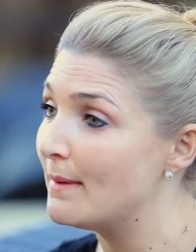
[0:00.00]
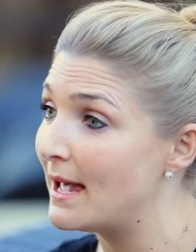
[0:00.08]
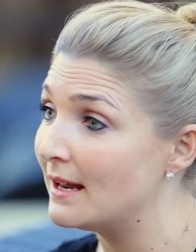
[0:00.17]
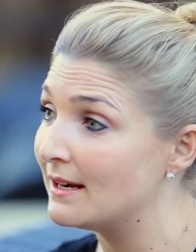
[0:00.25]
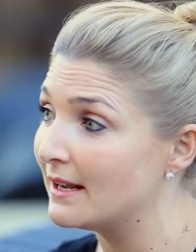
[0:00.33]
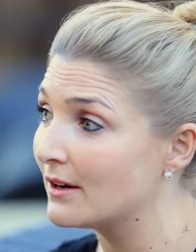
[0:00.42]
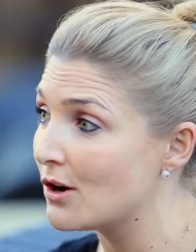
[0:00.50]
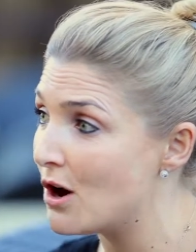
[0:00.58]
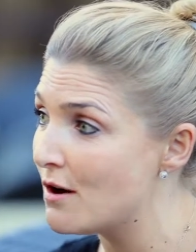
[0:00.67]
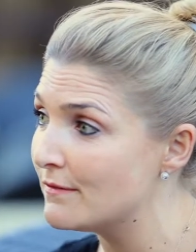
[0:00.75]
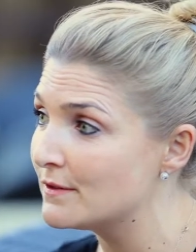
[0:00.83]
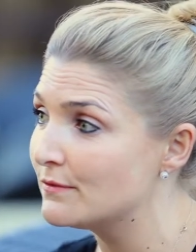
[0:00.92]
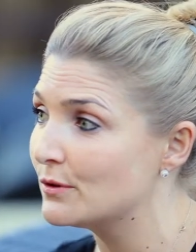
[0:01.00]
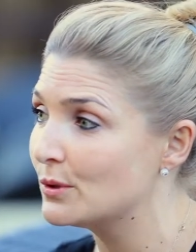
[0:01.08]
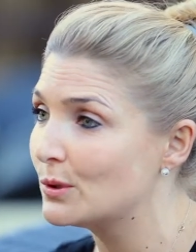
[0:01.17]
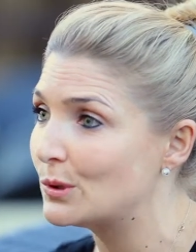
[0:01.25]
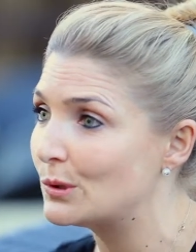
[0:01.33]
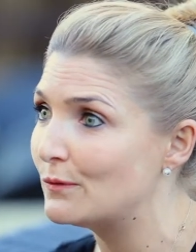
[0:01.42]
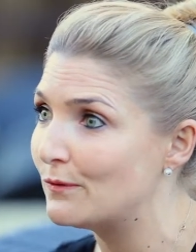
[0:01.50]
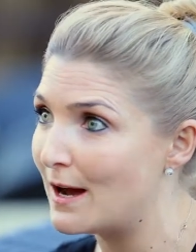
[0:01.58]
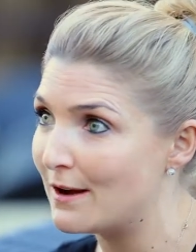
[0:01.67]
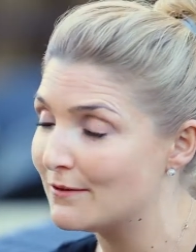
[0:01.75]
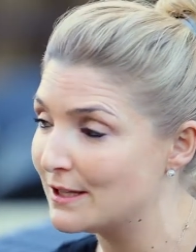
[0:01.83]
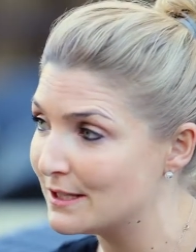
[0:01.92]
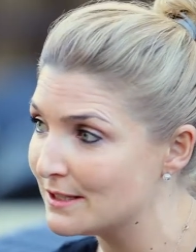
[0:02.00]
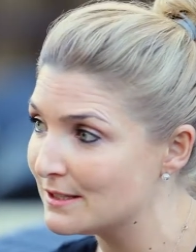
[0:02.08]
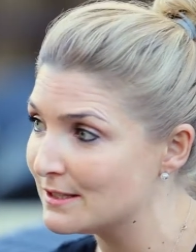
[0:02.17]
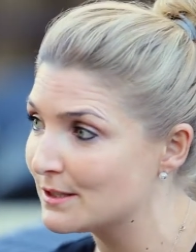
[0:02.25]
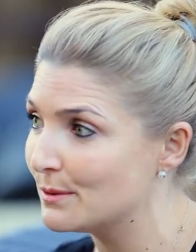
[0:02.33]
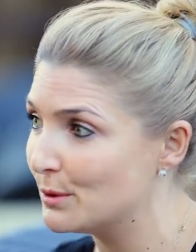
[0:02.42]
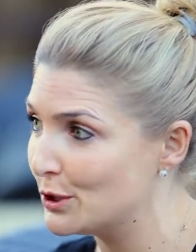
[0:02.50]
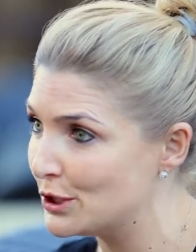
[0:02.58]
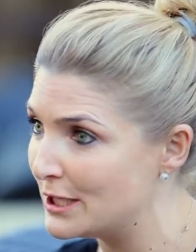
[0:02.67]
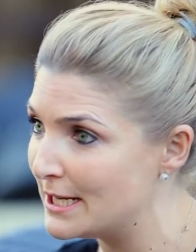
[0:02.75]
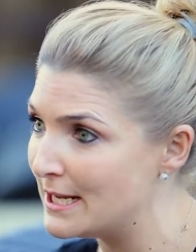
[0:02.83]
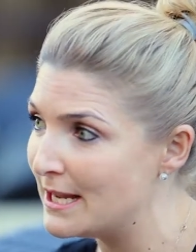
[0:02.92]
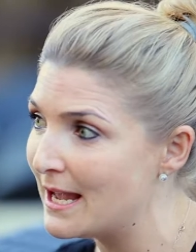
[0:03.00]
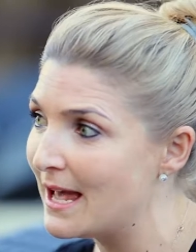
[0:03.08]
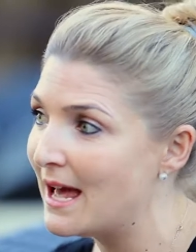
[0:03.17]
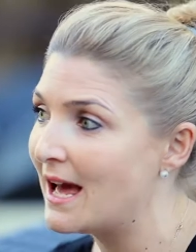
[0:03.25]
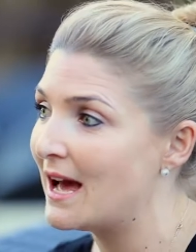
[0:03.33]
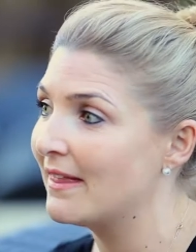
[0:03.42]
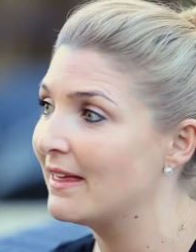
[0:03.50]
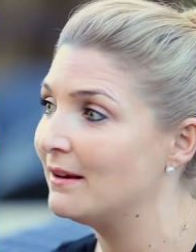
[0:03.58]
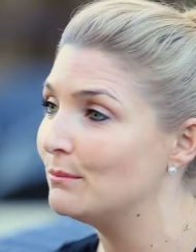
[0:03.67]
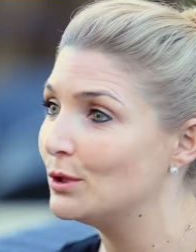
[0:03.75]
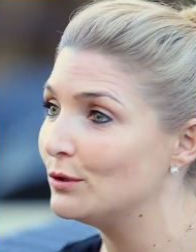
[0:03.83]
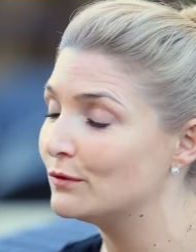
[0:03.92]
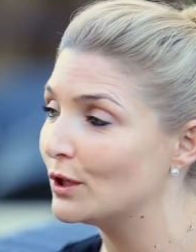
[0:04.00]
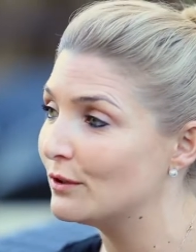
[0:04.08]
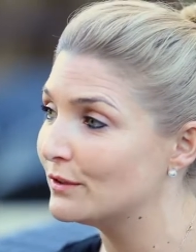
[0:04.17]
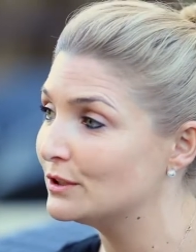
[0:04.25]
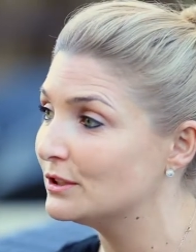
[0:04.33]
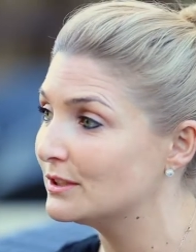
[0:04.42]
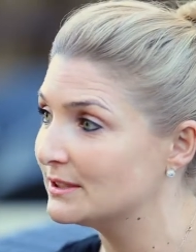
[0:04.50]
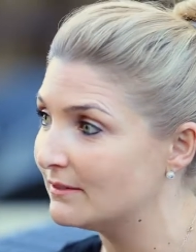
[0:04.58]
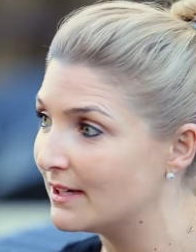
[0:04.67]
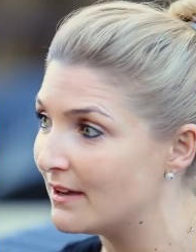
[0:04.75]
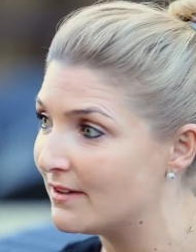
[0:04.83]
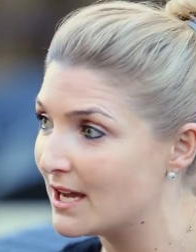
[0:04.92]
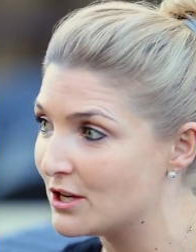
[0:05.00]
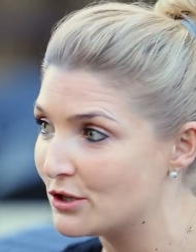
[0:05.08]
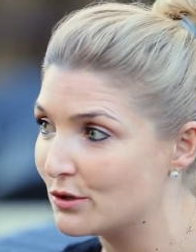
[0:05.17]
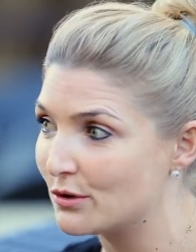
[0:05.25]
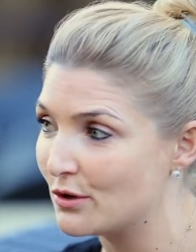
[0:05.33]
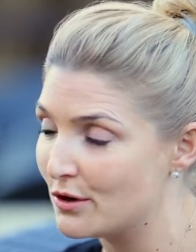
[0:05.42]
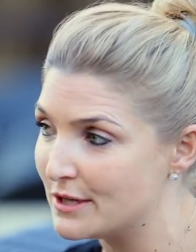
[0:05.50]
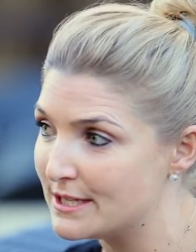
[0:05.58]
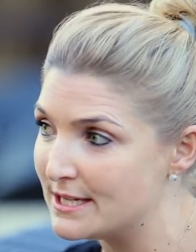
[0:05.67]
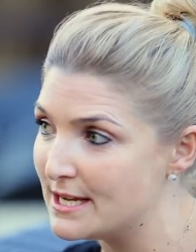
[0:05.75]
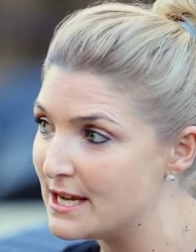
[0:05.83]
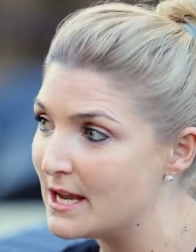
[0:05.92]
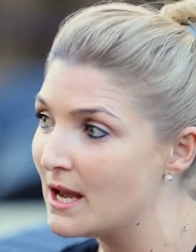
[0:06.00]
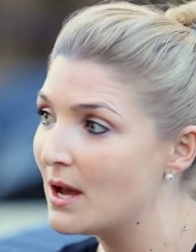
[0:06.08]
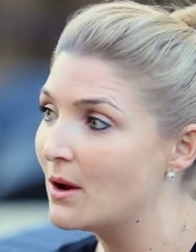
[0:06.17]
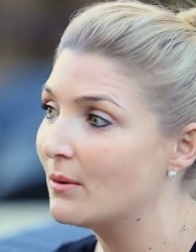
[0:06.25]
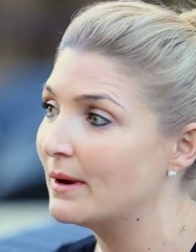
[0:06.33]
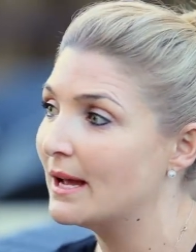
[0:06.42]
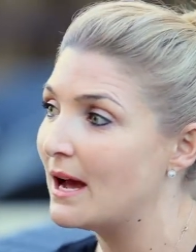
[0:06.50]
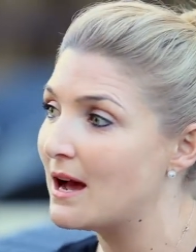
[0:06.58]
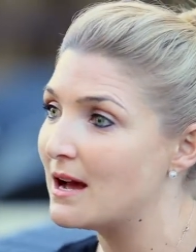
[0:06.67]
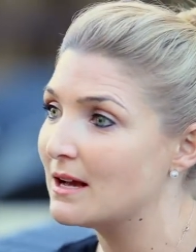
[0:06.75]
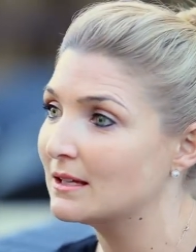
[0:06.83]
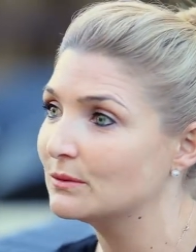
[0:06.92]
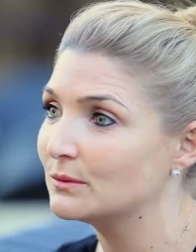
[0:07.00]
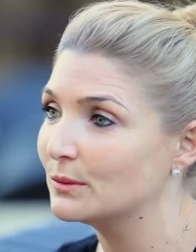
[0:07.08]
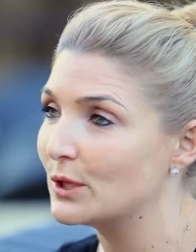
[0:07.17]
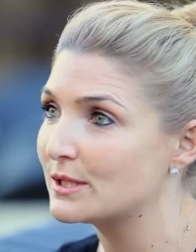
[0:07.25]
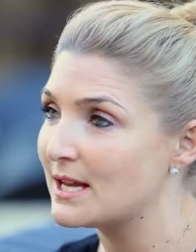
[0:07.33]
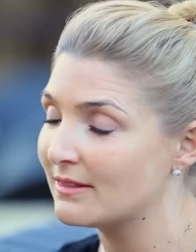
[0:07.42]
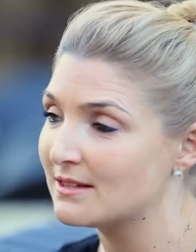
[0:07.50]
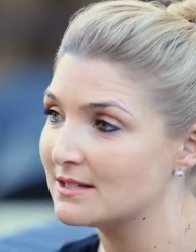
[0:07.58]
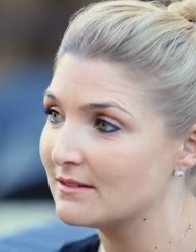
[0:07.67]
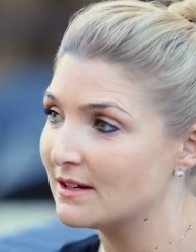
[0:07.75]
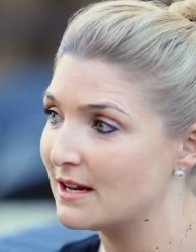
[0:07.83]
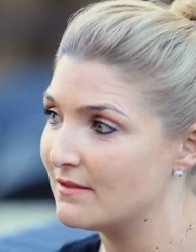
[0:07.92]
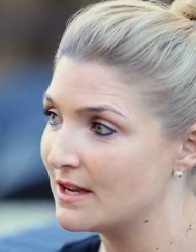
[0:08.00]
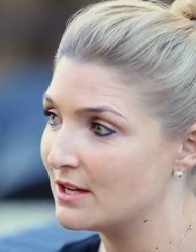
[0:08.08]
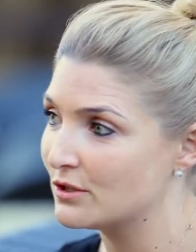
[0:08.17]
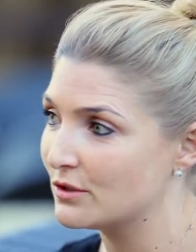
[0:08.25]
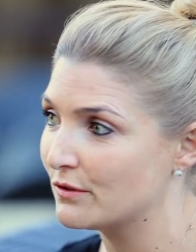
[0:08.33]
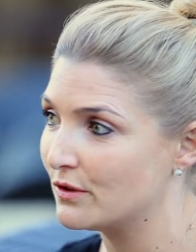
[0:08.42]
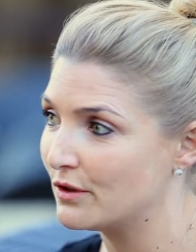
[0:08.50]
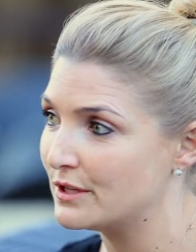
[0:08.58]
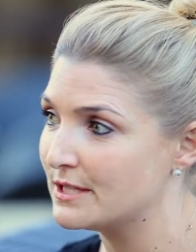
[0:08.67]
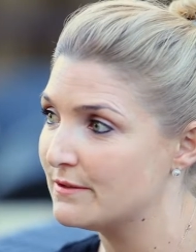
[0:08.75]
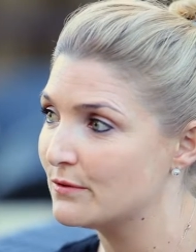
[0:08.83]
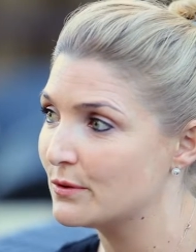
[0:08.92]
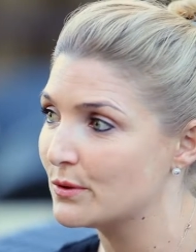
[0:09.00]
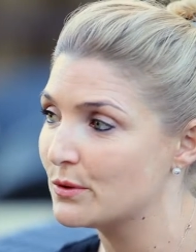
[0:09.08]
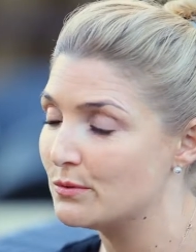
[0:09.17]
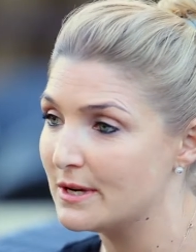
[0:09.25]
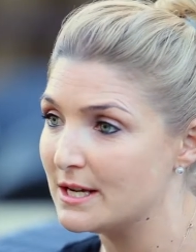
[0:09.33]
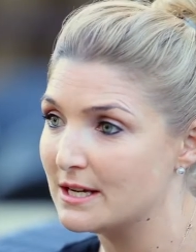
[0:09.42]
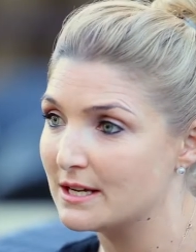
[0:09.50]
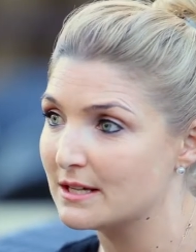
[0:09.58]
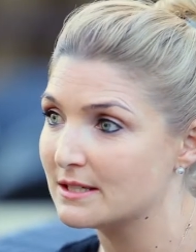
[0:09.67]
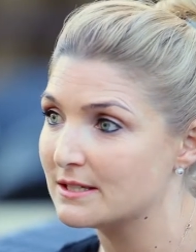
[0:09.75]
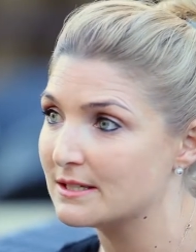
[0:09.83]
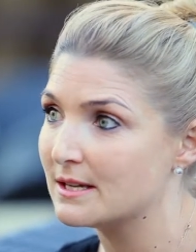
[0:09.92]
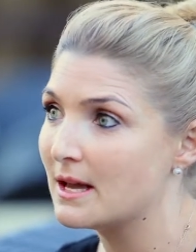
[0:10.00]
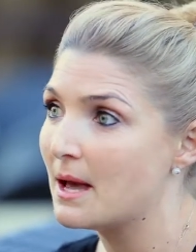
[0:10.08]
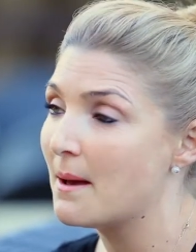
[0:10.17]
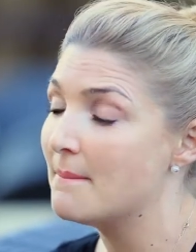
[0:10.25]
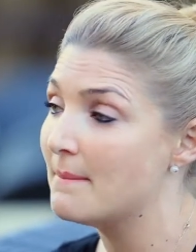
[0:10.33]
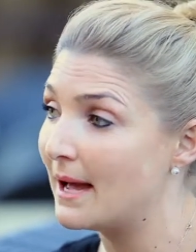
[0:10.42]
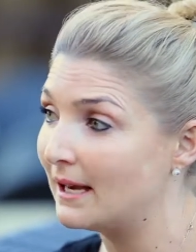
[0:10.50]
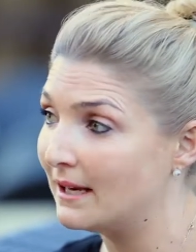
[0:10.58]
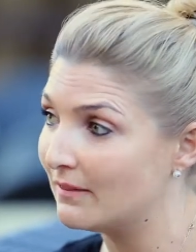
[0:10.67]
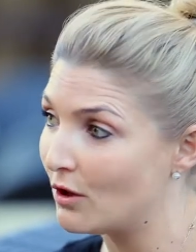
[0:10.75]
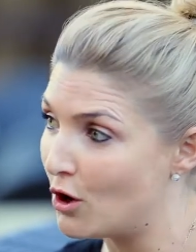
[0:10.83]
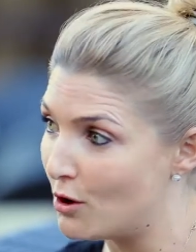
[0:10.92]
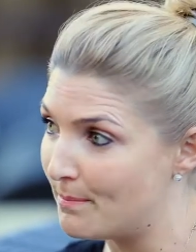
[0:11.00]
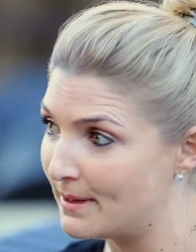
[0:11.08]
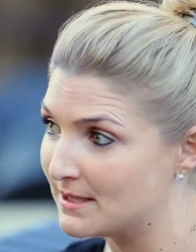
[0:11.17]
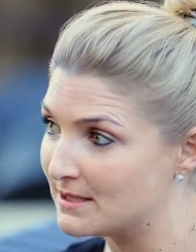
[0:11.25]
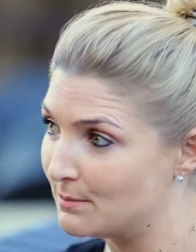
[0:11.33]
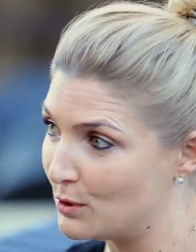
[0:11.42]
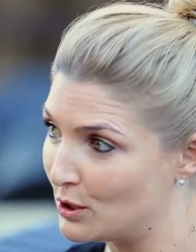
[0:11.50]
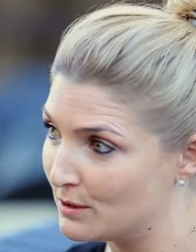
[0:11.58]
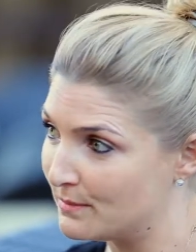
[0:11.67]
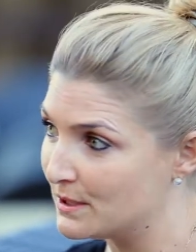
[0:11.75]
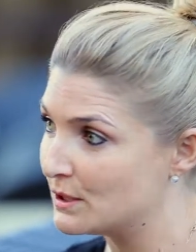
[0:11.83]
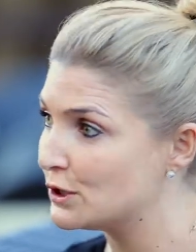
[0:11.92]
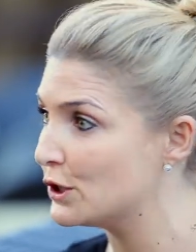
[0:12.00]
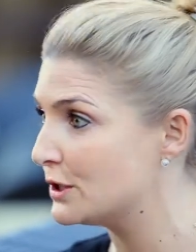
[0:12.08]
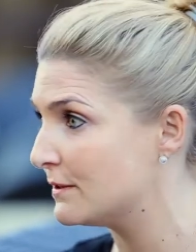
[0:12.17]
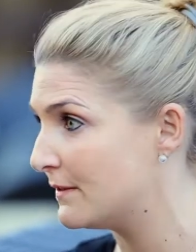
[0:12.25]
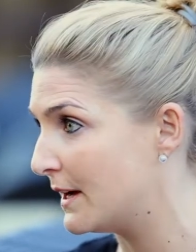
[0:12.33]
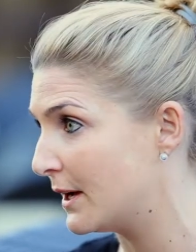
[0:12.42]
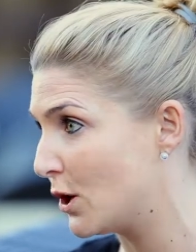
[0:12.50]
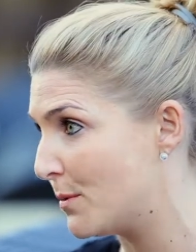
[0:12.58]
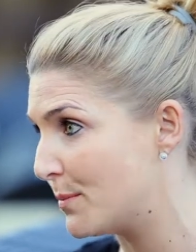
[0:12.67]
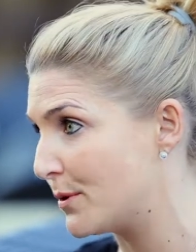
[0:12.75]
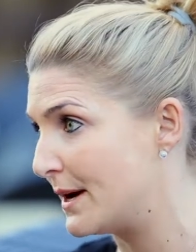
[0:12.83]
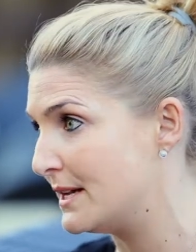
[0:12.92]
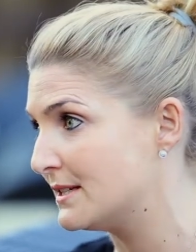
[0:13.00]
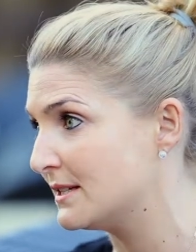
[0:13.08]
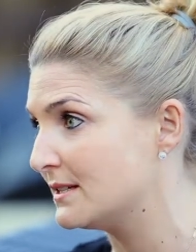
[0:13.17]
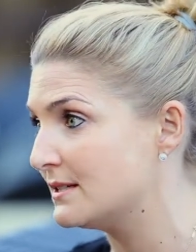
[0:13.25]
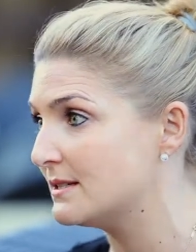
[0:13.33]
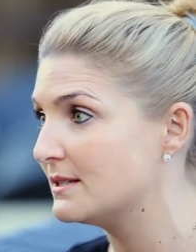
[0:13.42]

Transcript: manned aircraft for 5 years commercially. I then moved over to the Civil Aviation Authority, where I worked at the Civil Aviation Authority for 3 years, mainly in the RPAS department, certifying operators,